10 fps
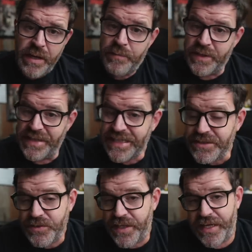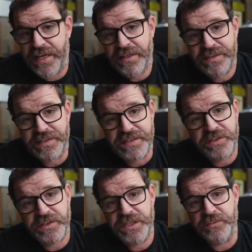But yesterday, the
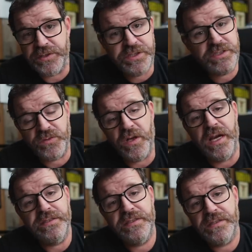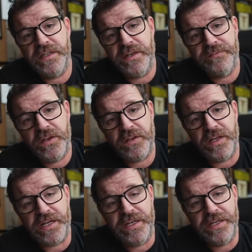synergy was just right, and I felt
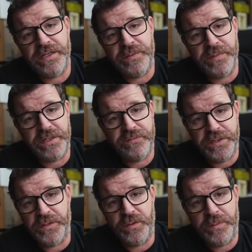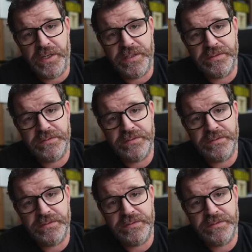like I needed to make a video about it.